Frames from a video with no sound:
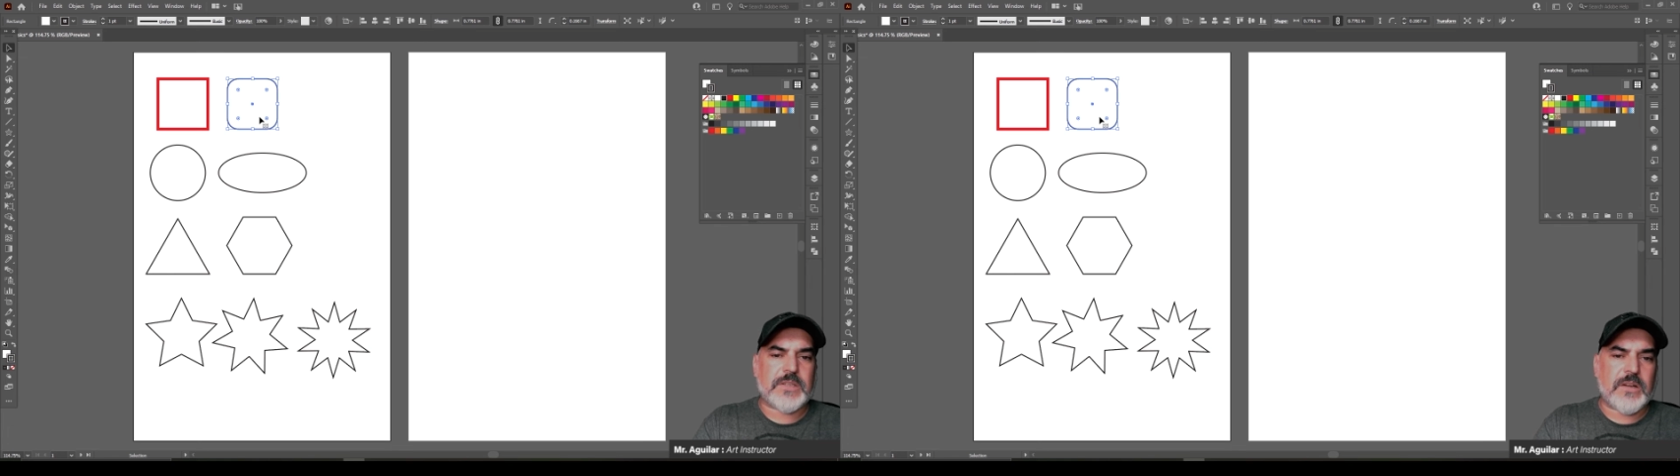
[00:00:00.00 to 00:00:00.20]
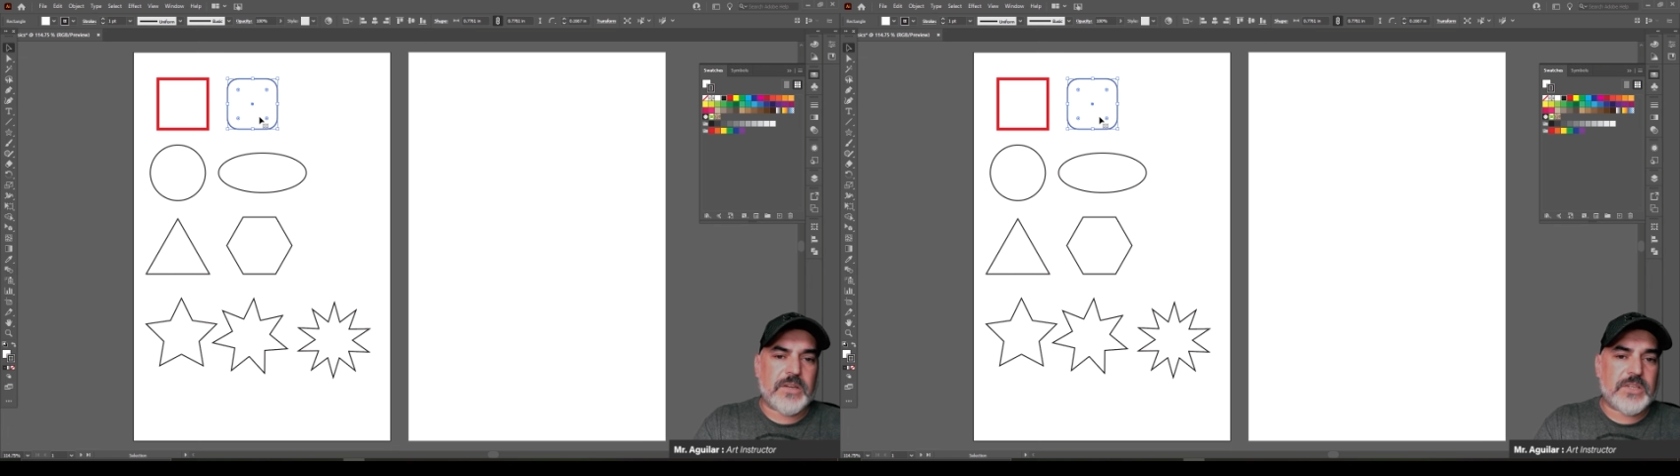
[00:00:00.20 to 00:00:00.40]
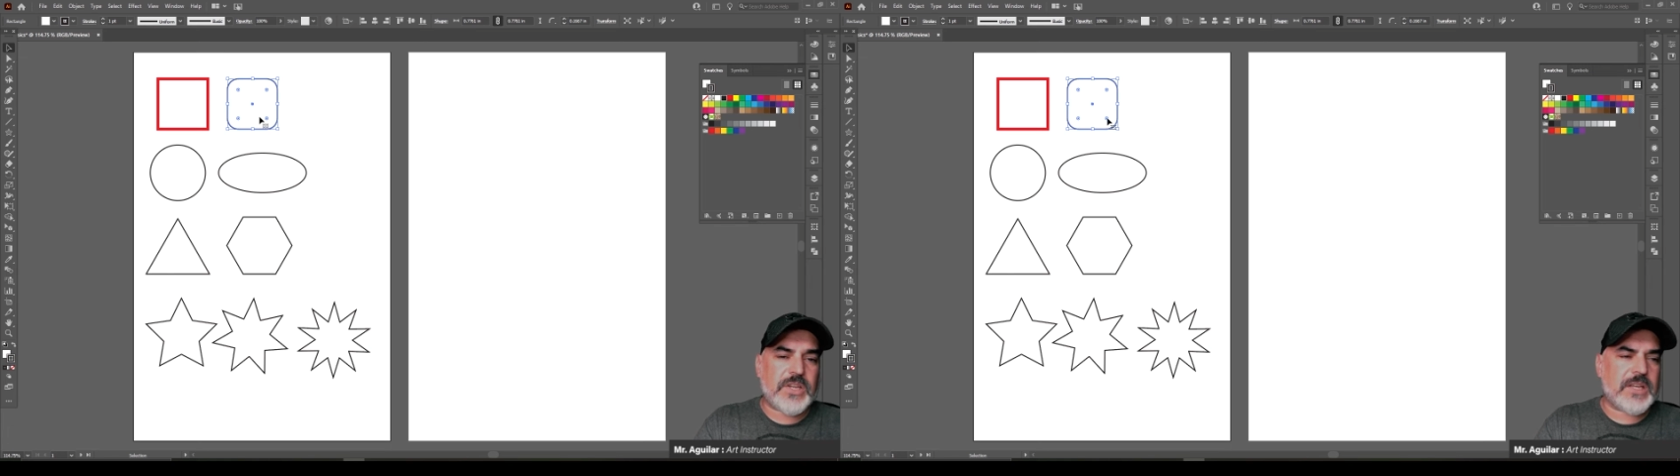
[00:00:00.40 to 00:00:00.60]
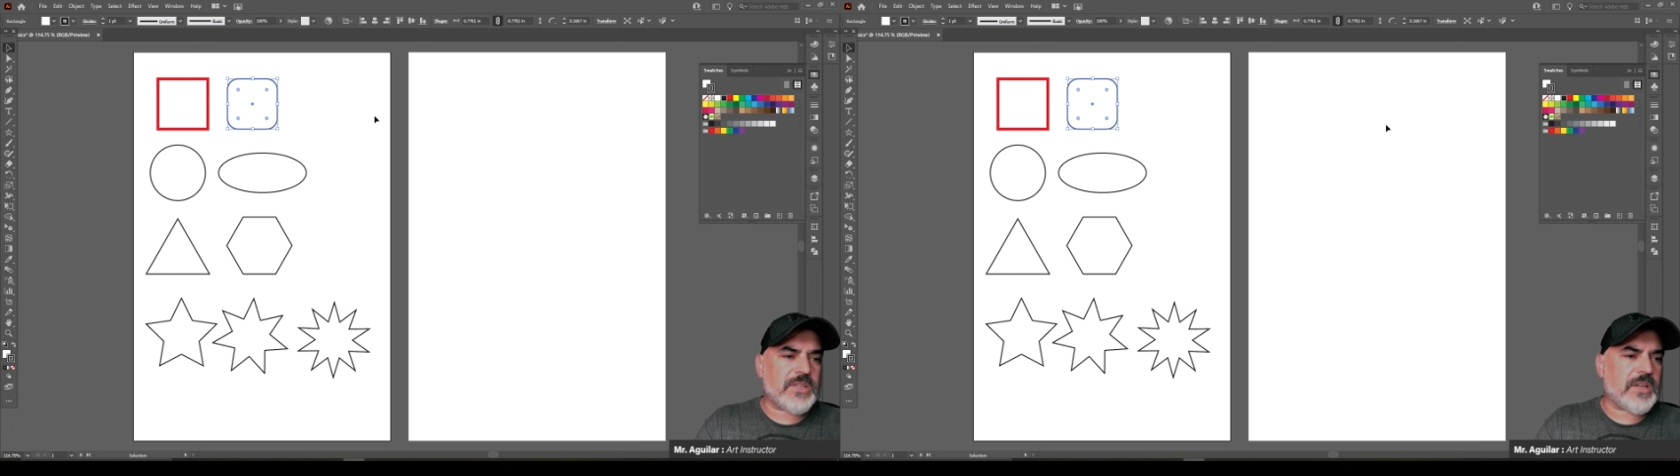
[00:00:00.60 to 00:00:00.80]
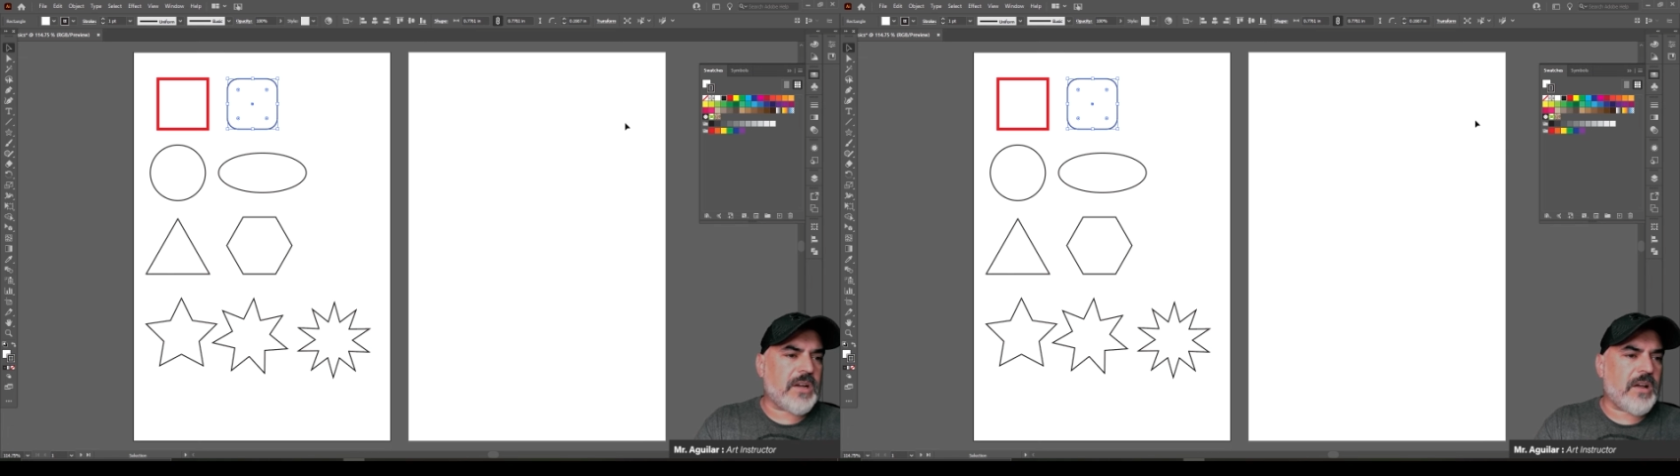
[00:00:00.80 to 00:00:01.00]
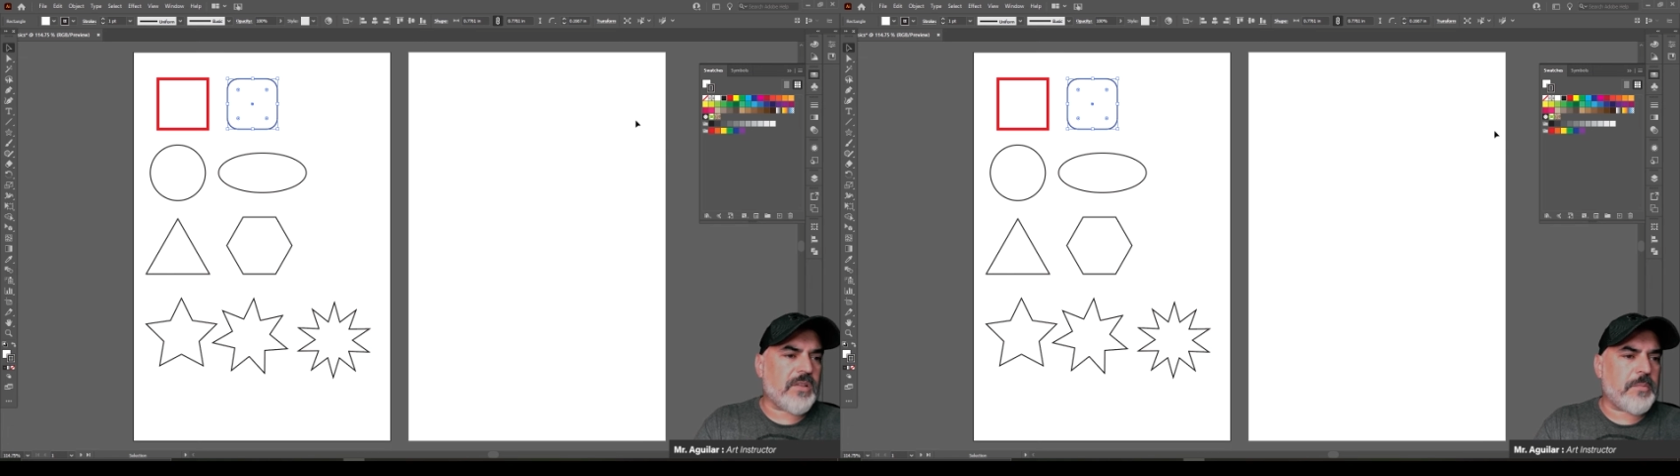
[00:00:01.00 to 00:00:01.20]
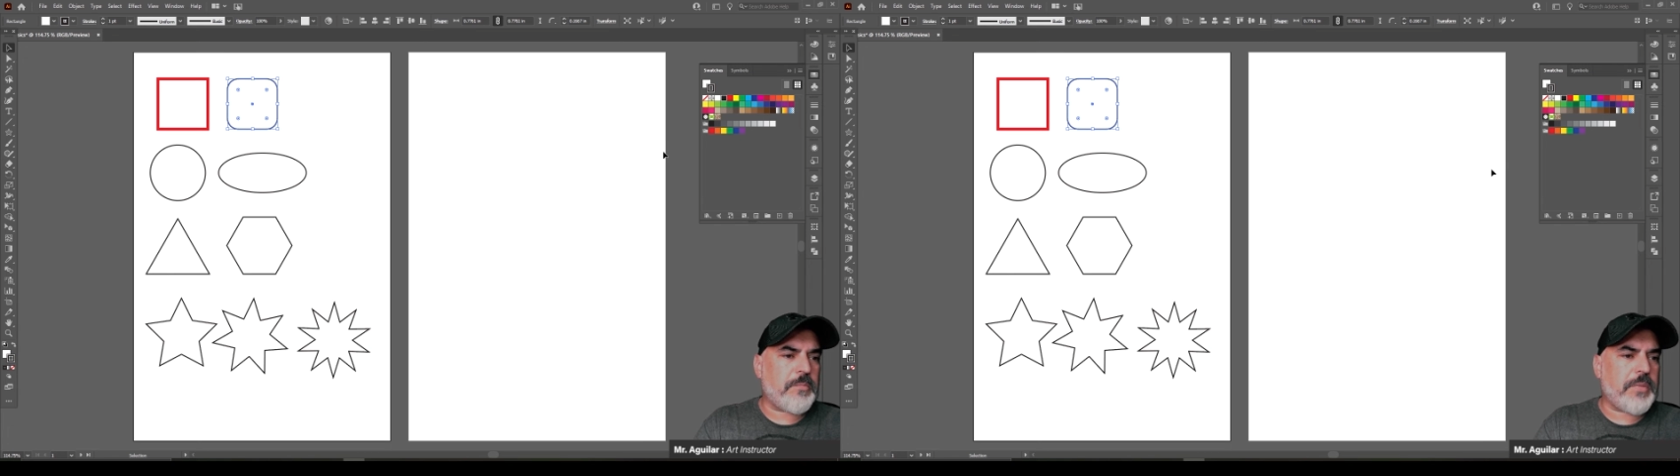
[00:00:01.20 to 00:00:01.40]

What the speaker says: I'm going to change the color,